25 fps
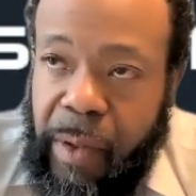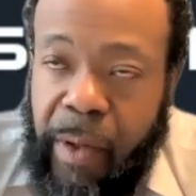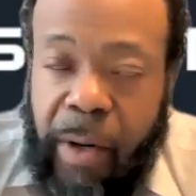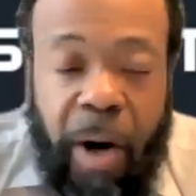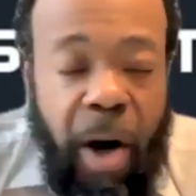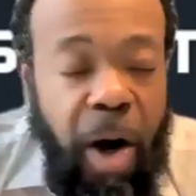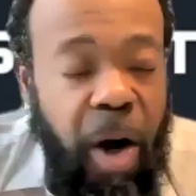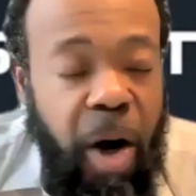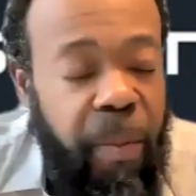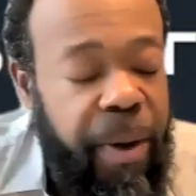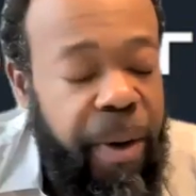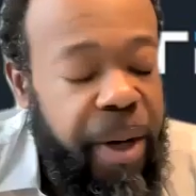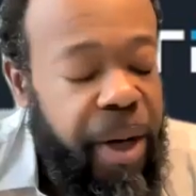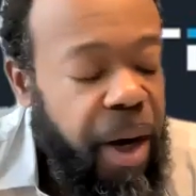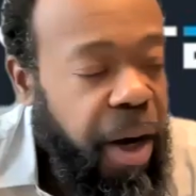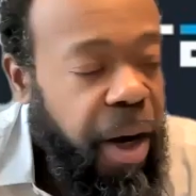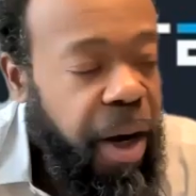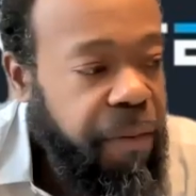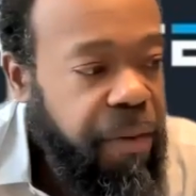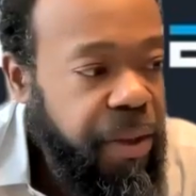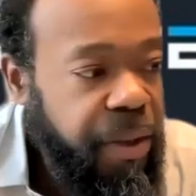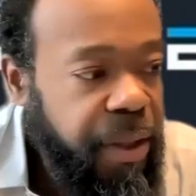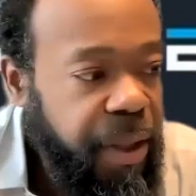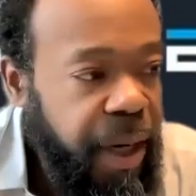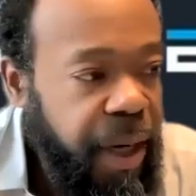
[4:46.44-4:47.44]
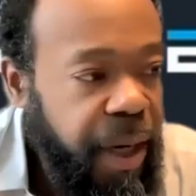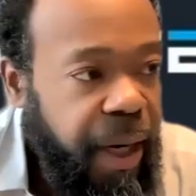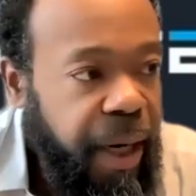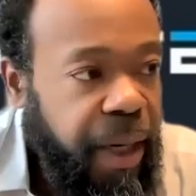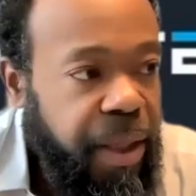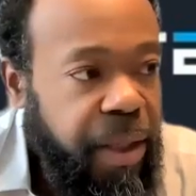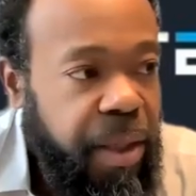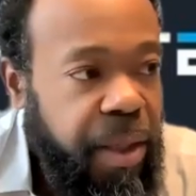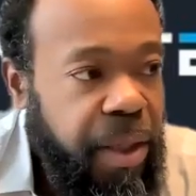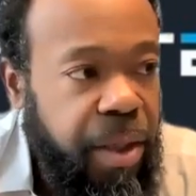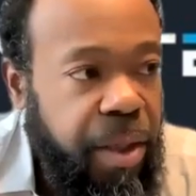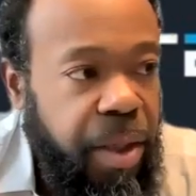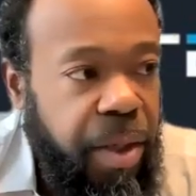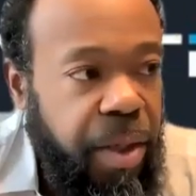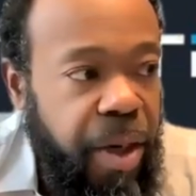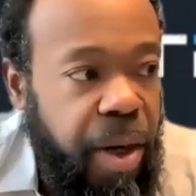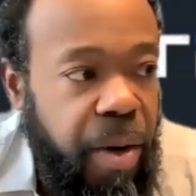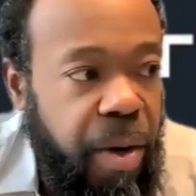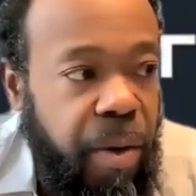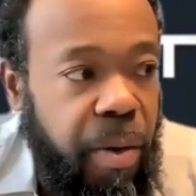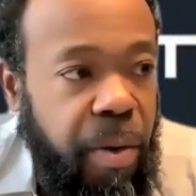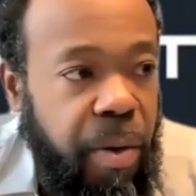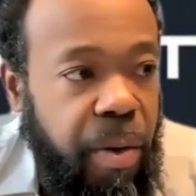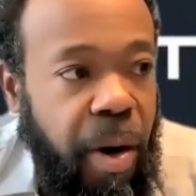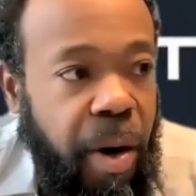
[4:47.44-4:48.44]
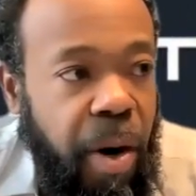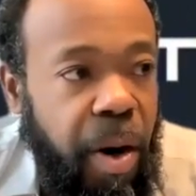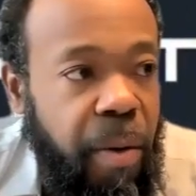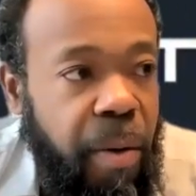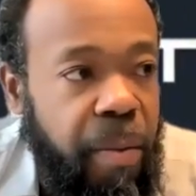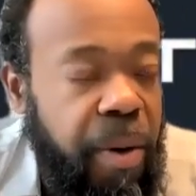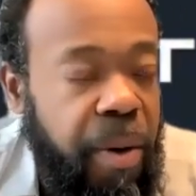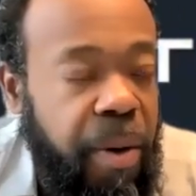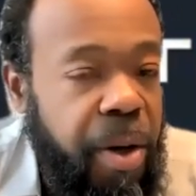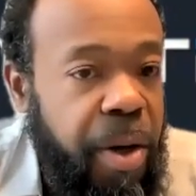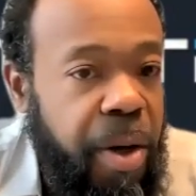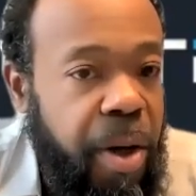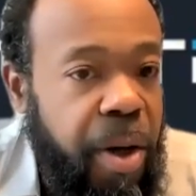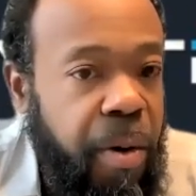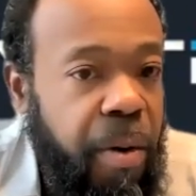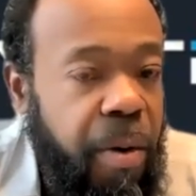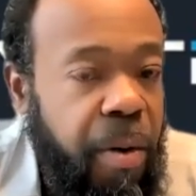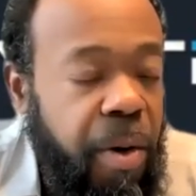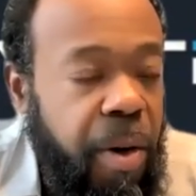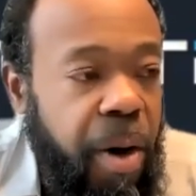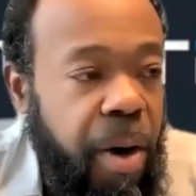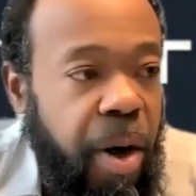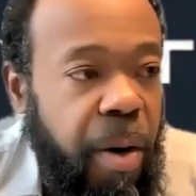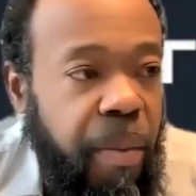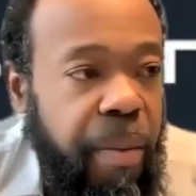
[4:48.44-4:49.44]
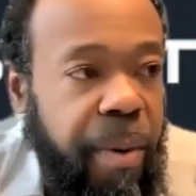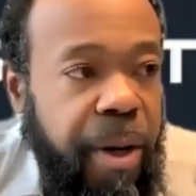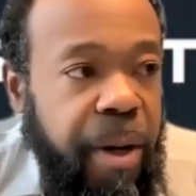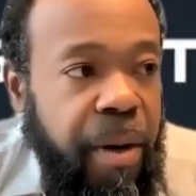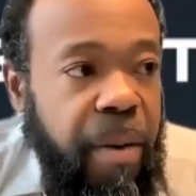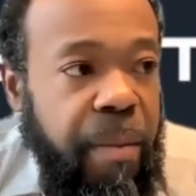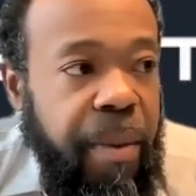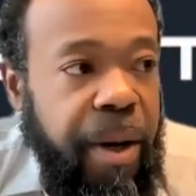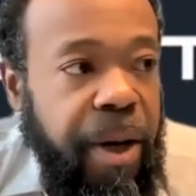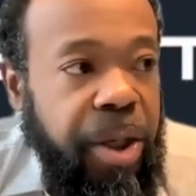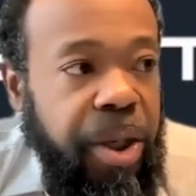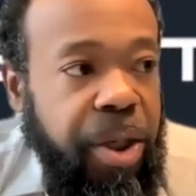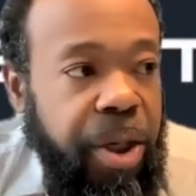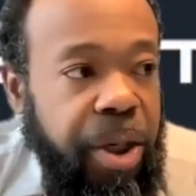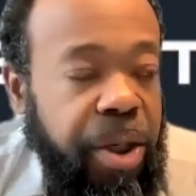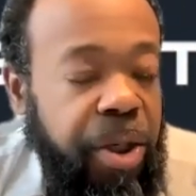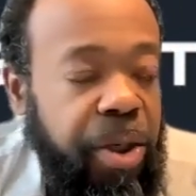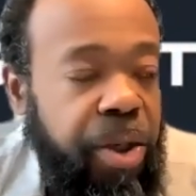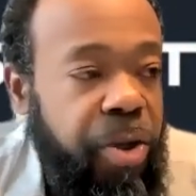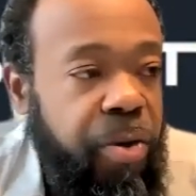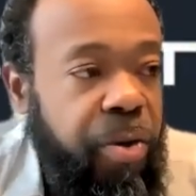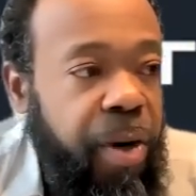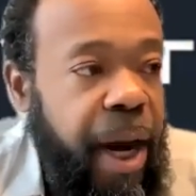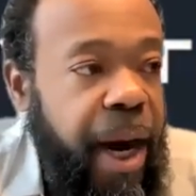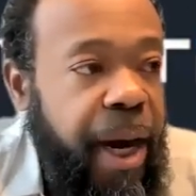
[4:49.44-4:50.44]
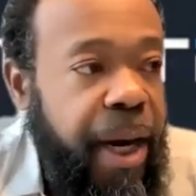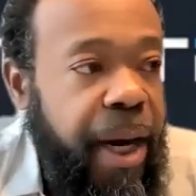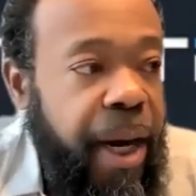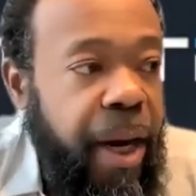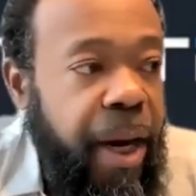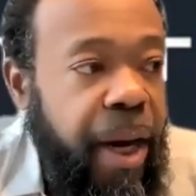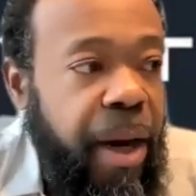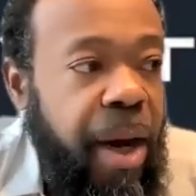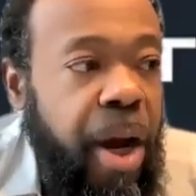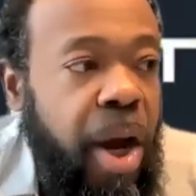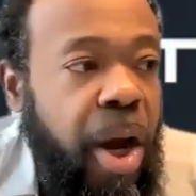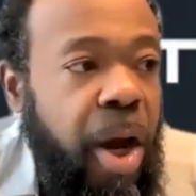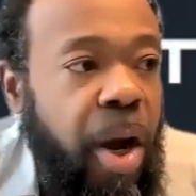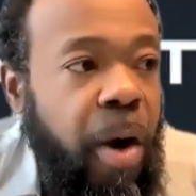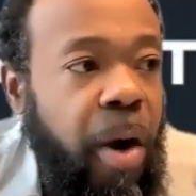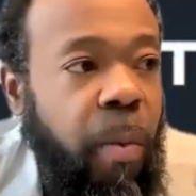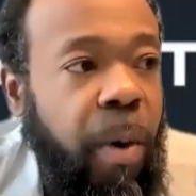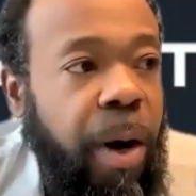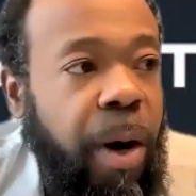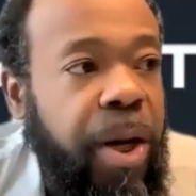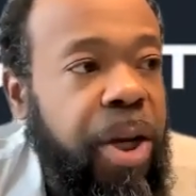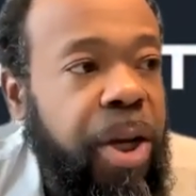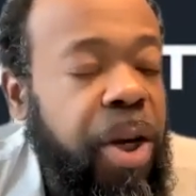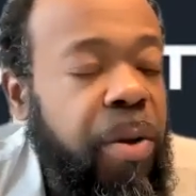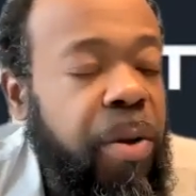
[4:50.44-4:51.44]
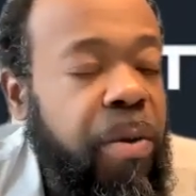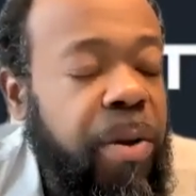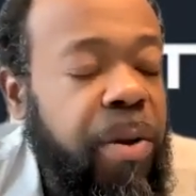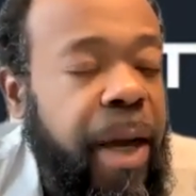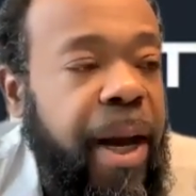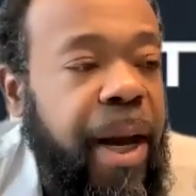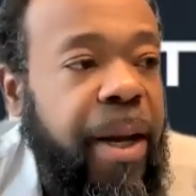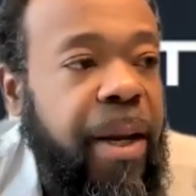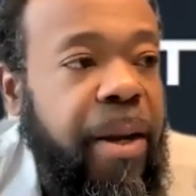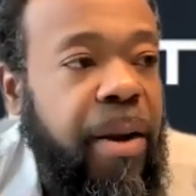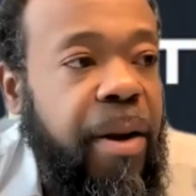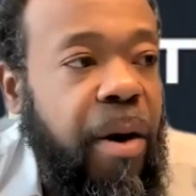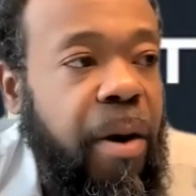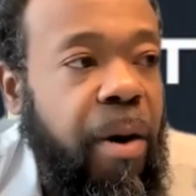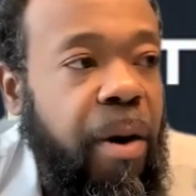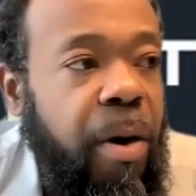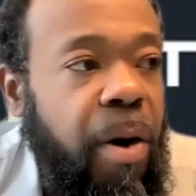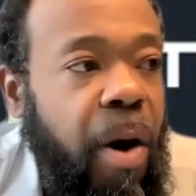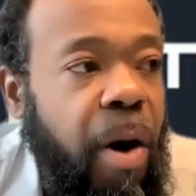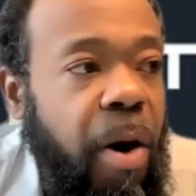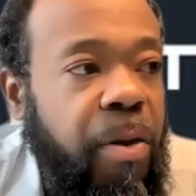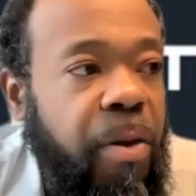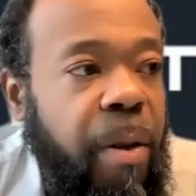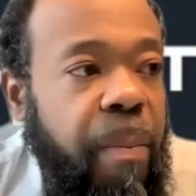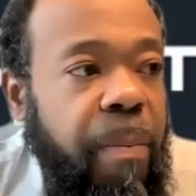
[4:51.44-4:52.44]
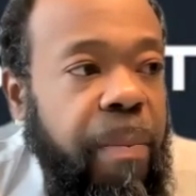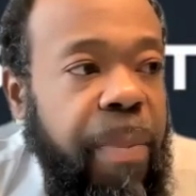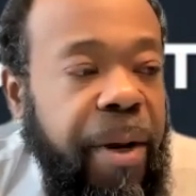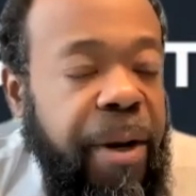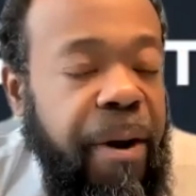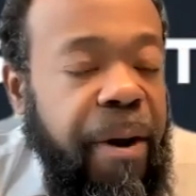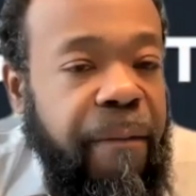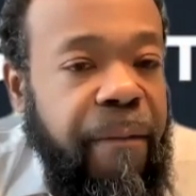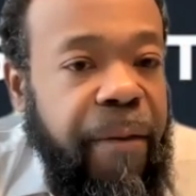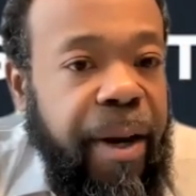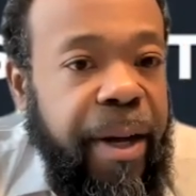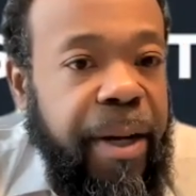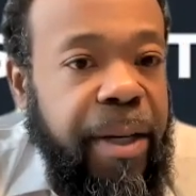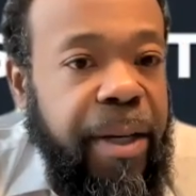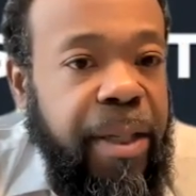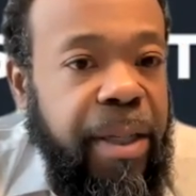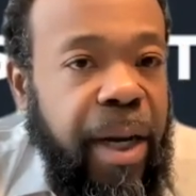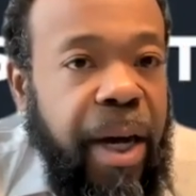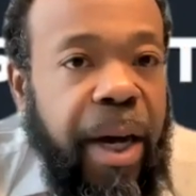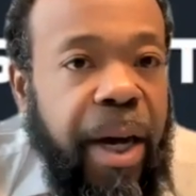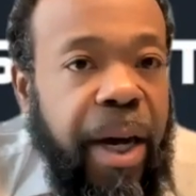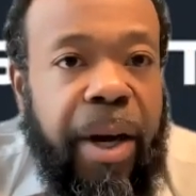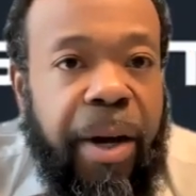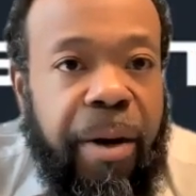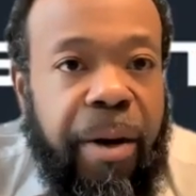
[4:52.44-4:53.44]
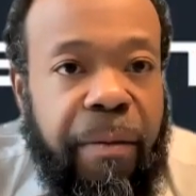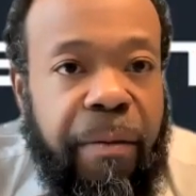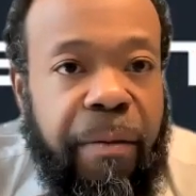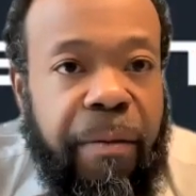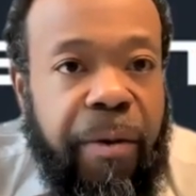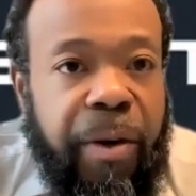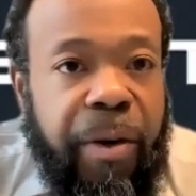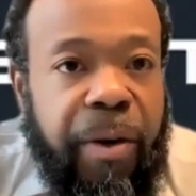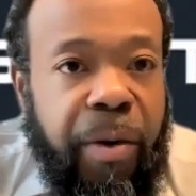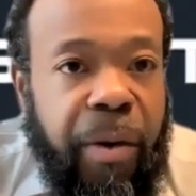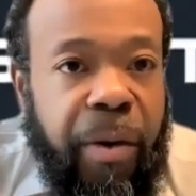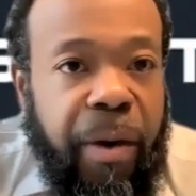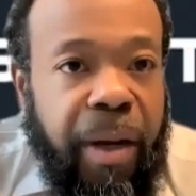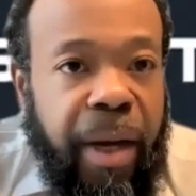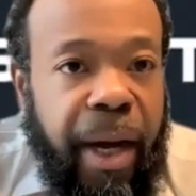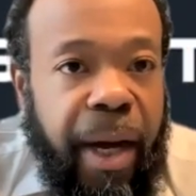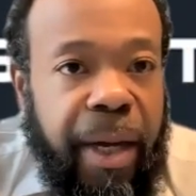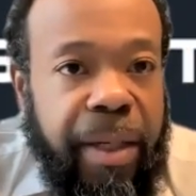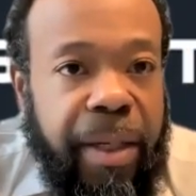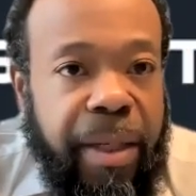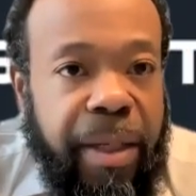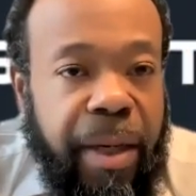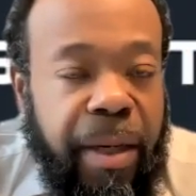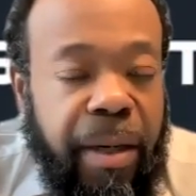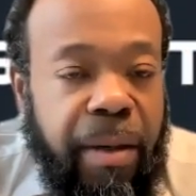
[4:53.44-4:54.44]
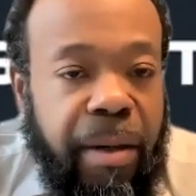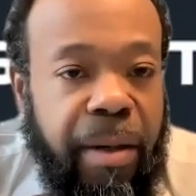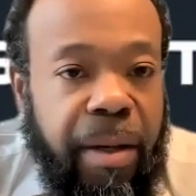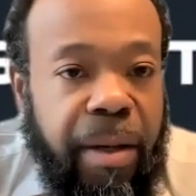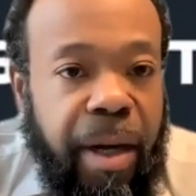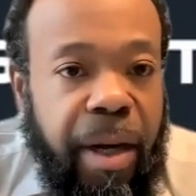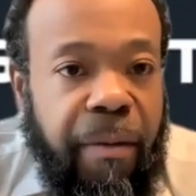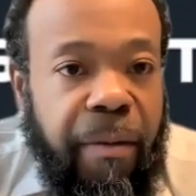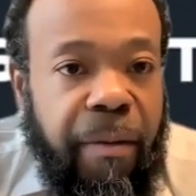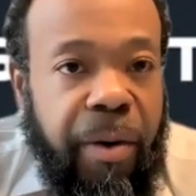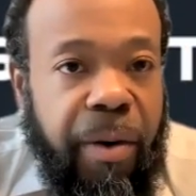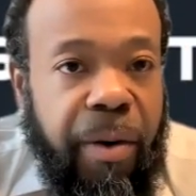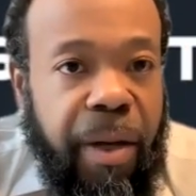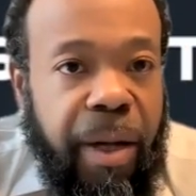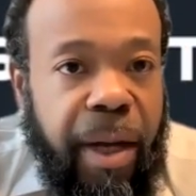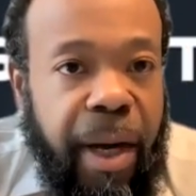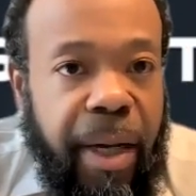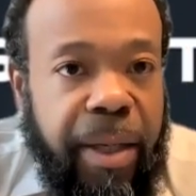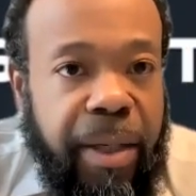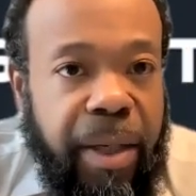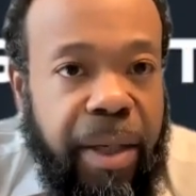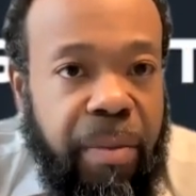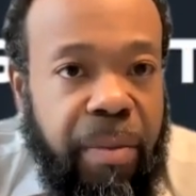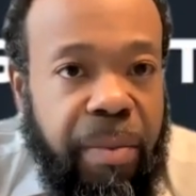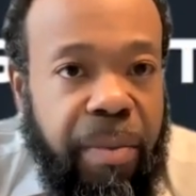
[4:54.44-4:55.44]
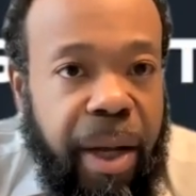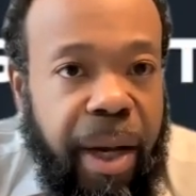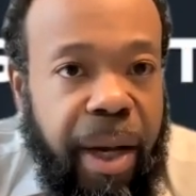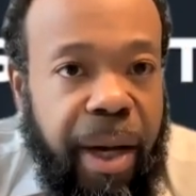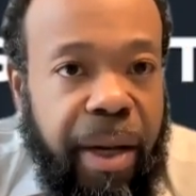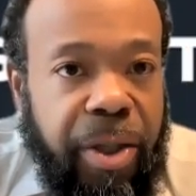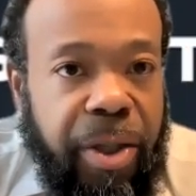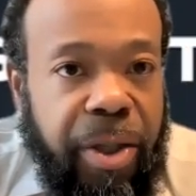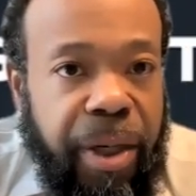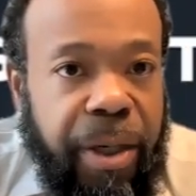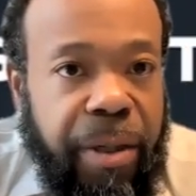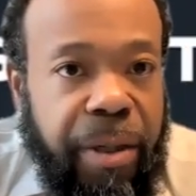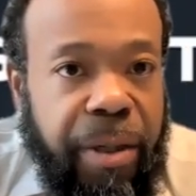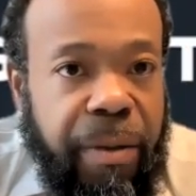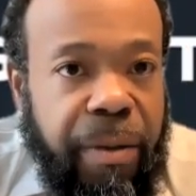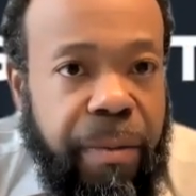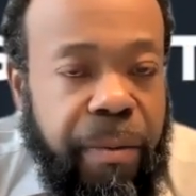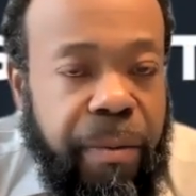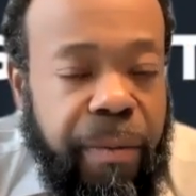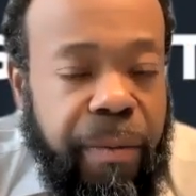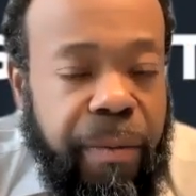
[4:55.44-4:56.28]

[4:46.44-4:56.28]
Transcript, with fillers: carbon offsets, you know, carbon, you know, carbon emissions tracking. What do you think are, are the benefits of utilizing of utilizing blockchain?